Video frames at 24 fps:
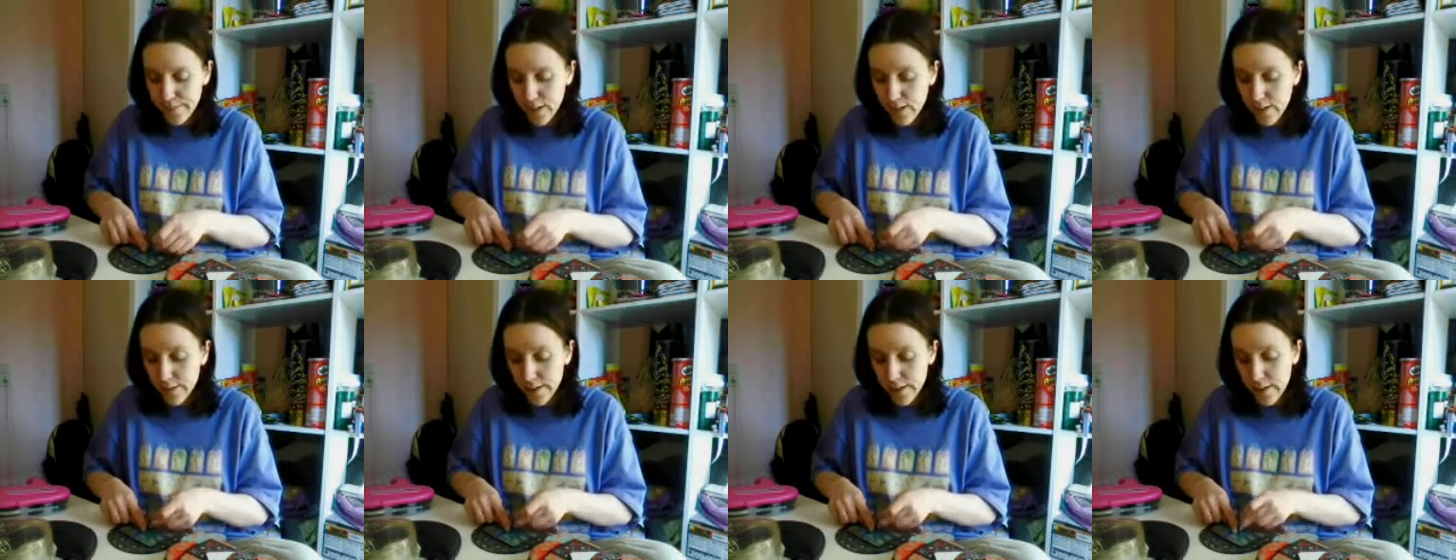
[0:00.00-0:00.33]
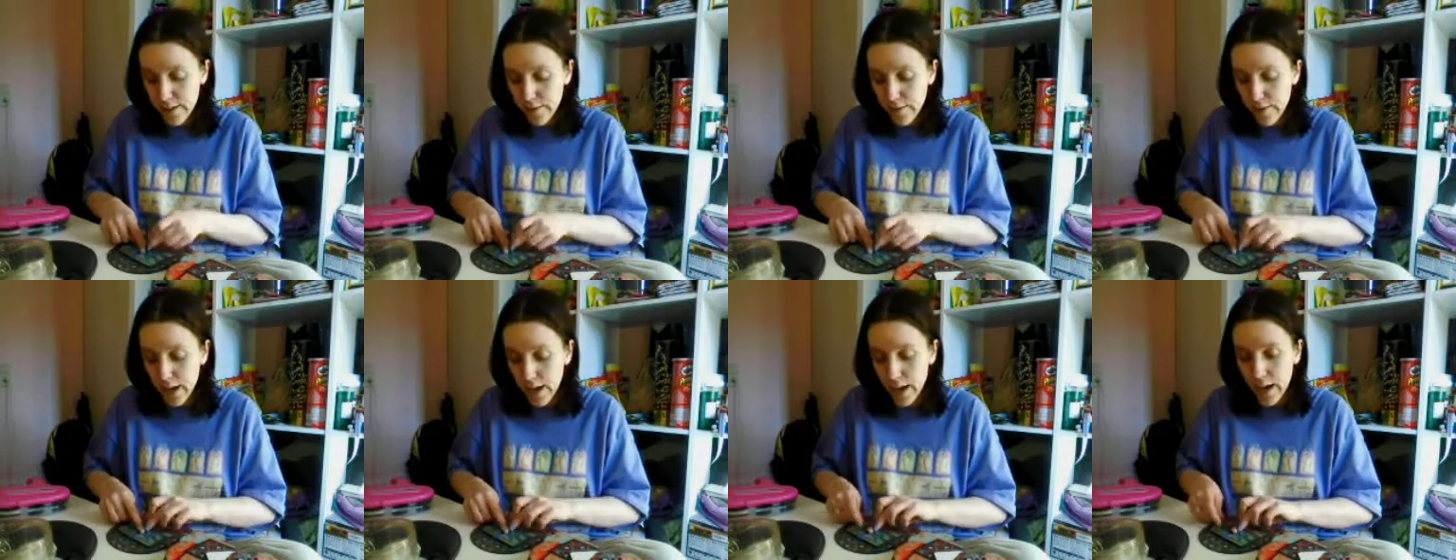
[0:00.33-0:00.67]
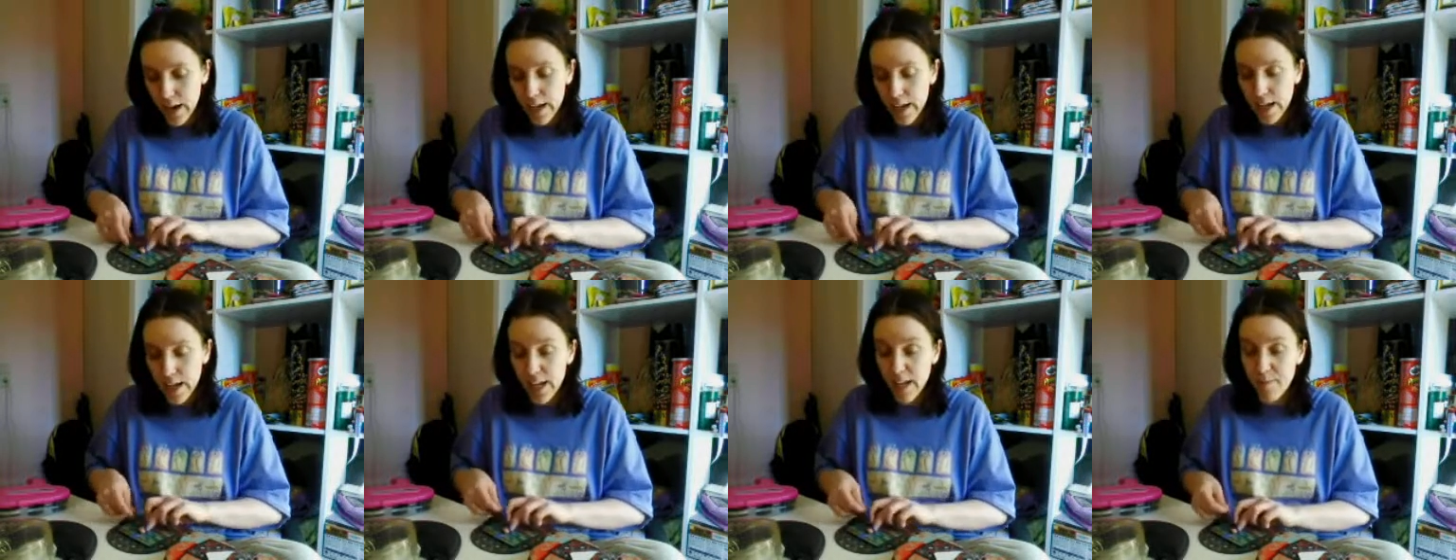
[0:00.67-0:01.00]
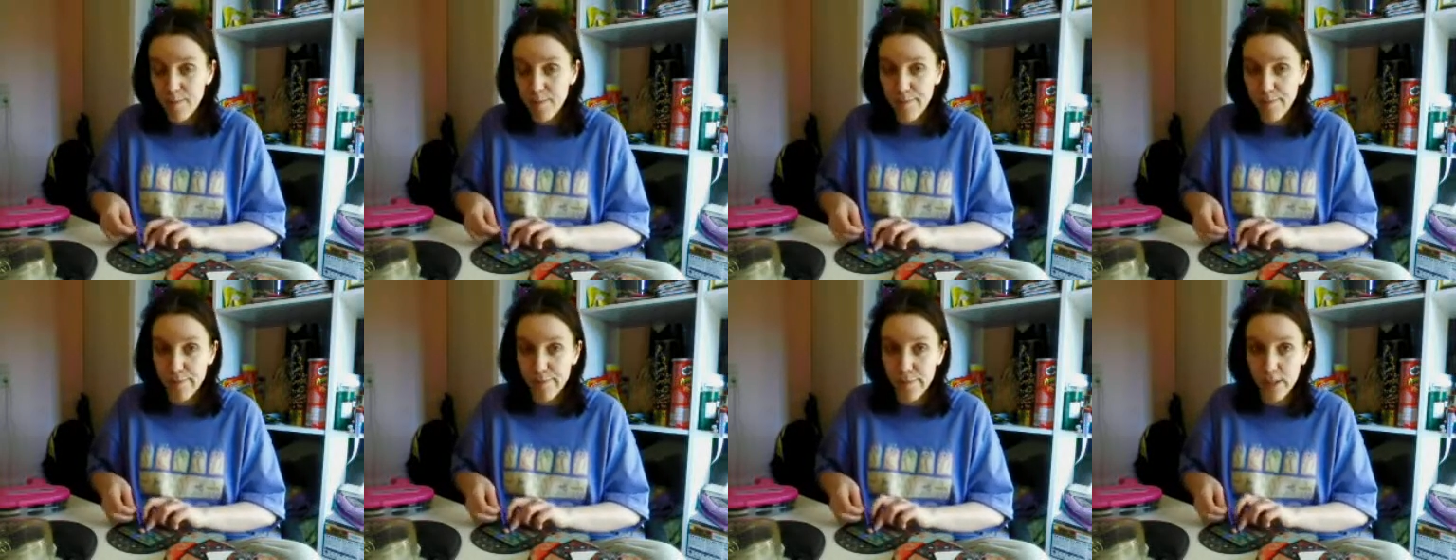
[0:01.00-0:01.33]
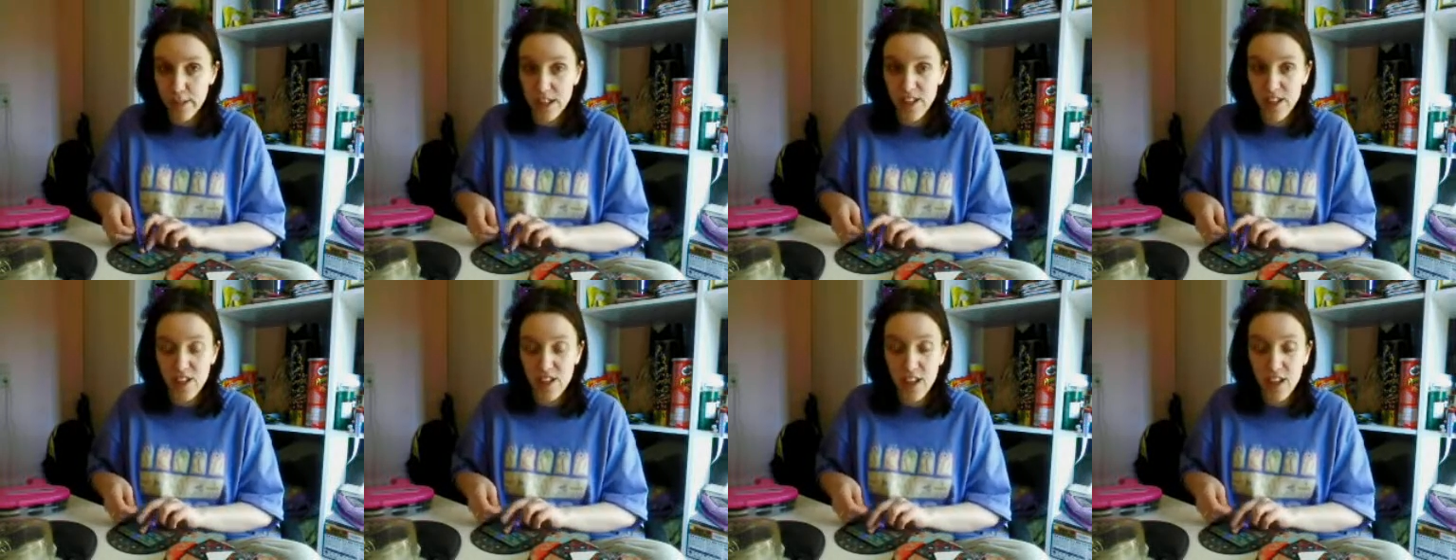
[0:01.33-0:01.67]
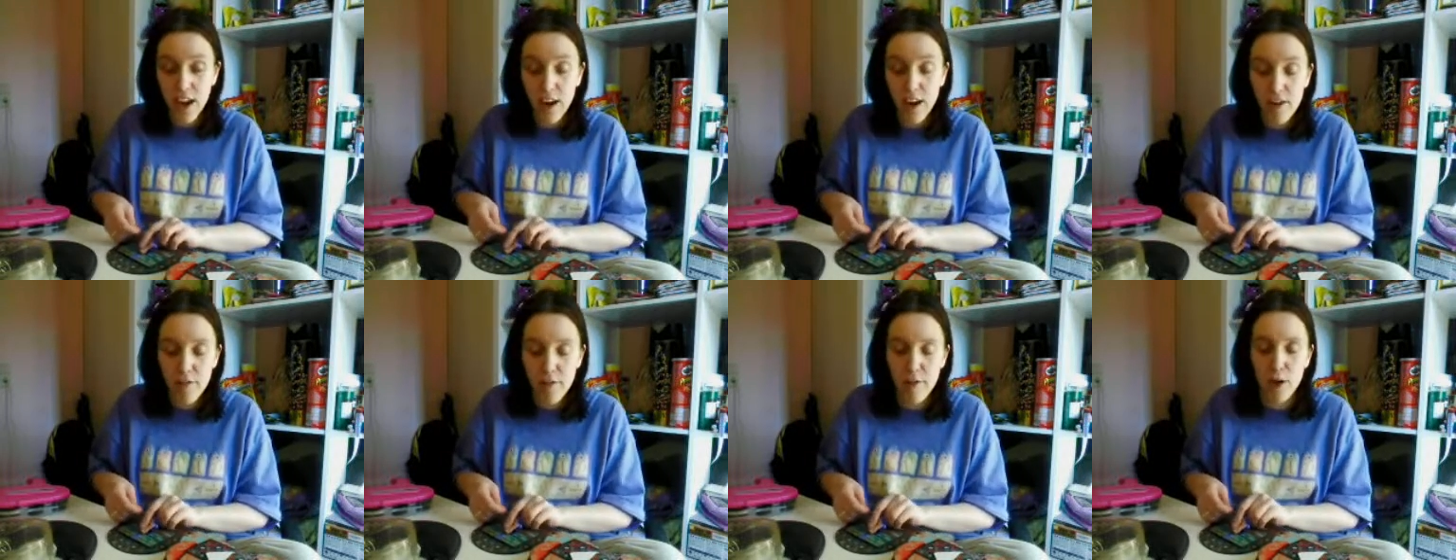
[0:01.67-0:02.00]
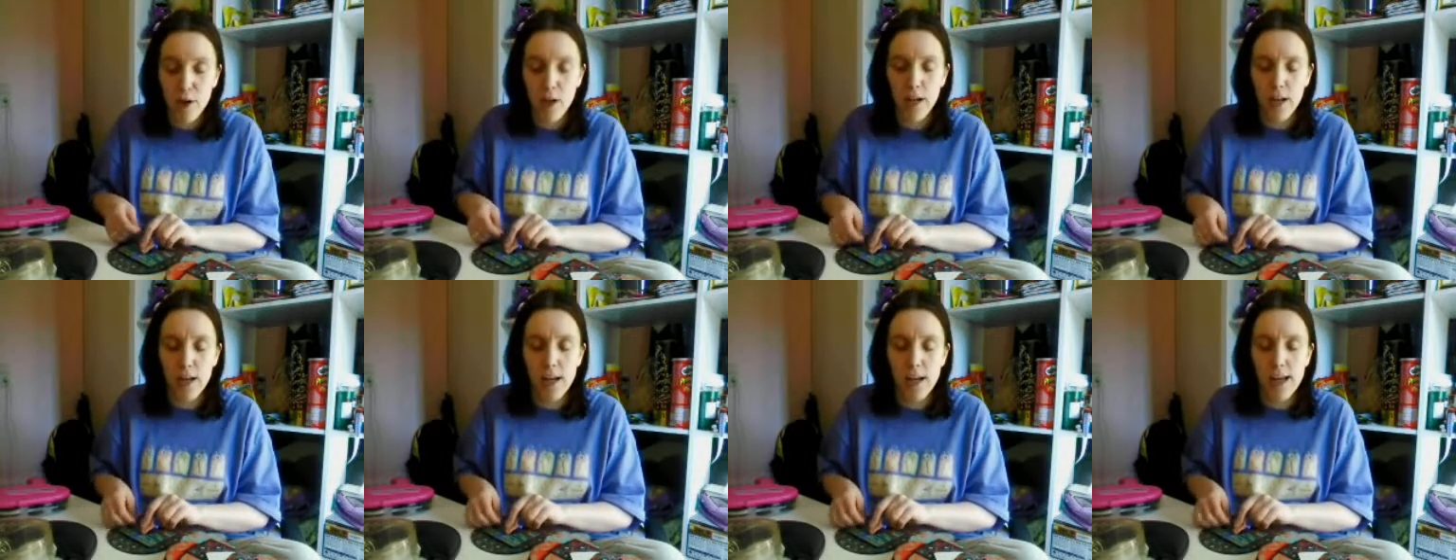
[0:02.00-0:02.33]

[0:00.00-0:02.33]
So I am terrified.